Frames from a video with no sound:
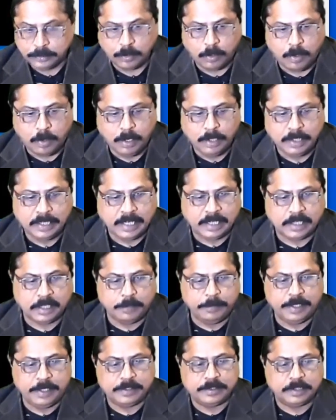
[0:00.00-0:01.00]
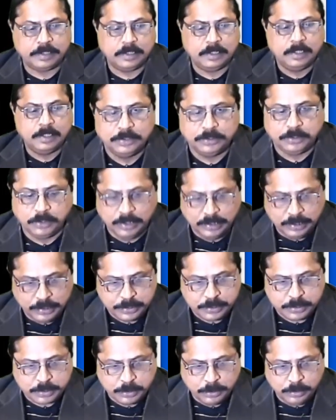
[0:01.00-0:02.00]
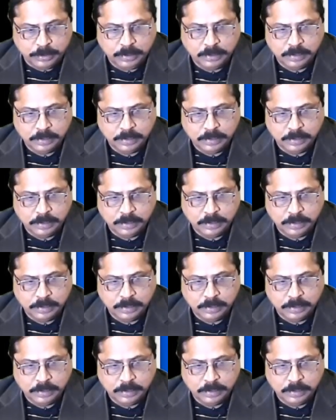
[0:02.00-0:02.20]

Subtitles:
all database. You understood?